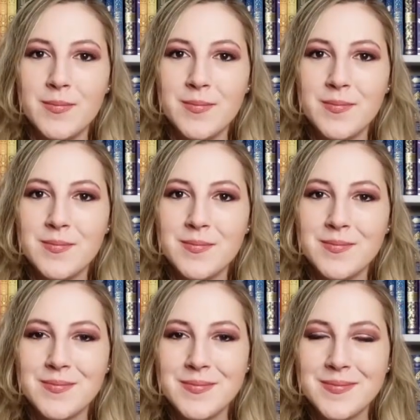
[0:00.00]

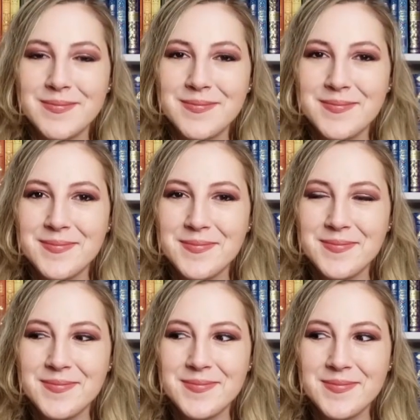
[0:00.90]

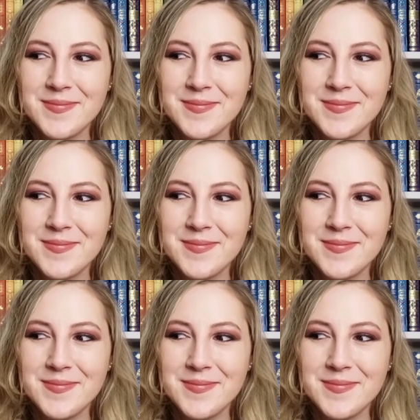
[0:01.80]
(no one is talking)